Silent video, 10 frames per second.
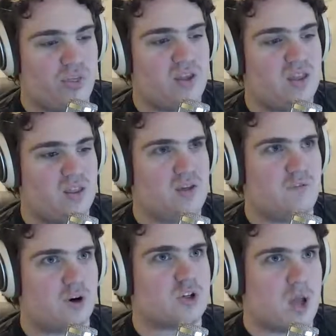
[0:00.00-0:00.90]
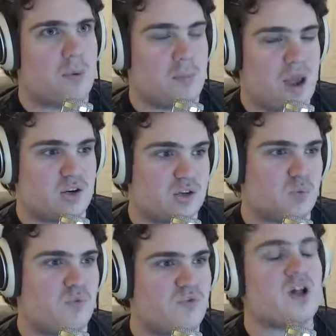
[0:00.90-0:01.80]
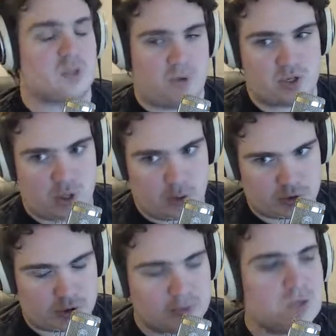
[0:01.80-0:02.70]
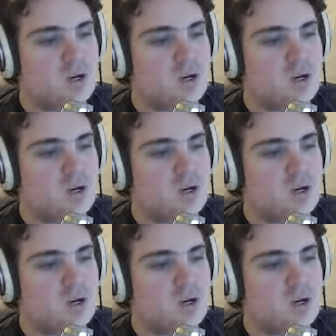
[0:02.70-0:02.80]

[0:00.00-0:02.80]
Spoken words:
the first couple matches felt much closer.